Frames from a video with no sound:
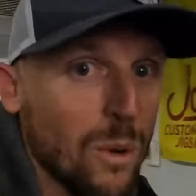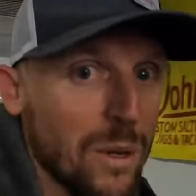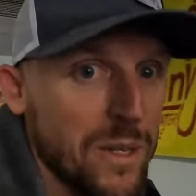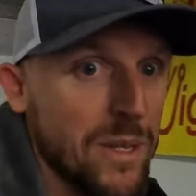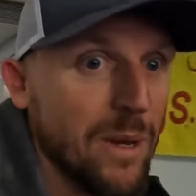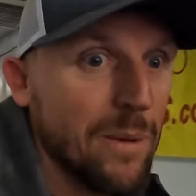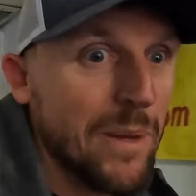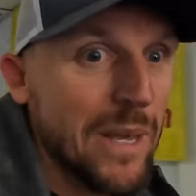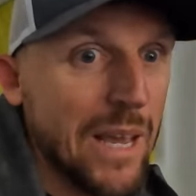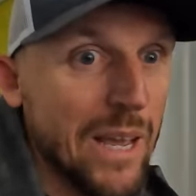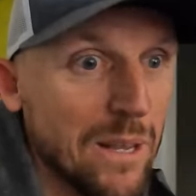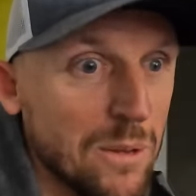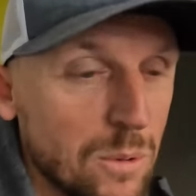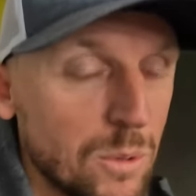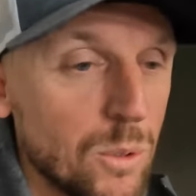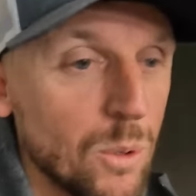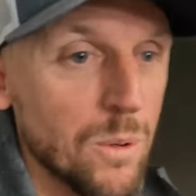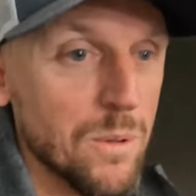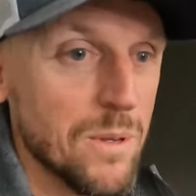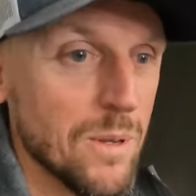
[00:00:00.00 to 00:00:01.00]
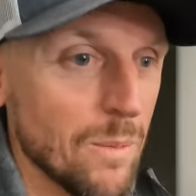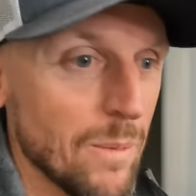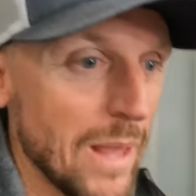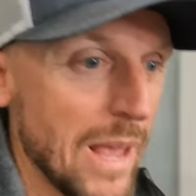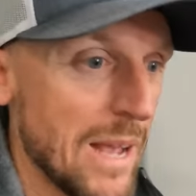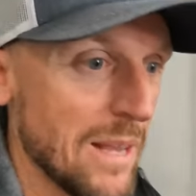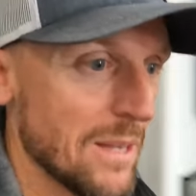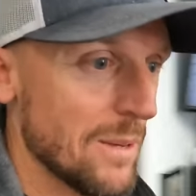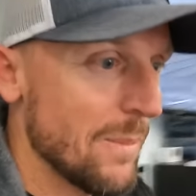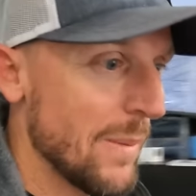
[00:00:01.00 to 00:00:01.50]
What's up guys? We're doing some
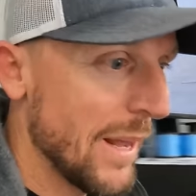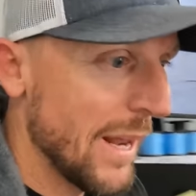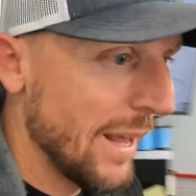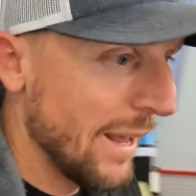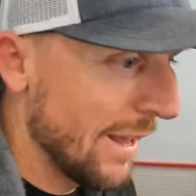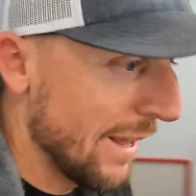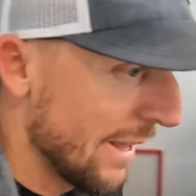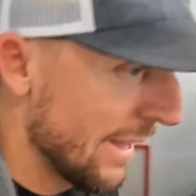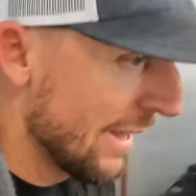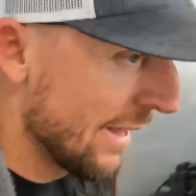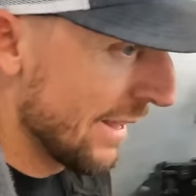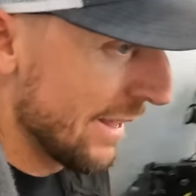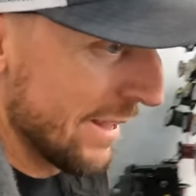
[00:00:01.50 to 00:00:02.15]
last minute.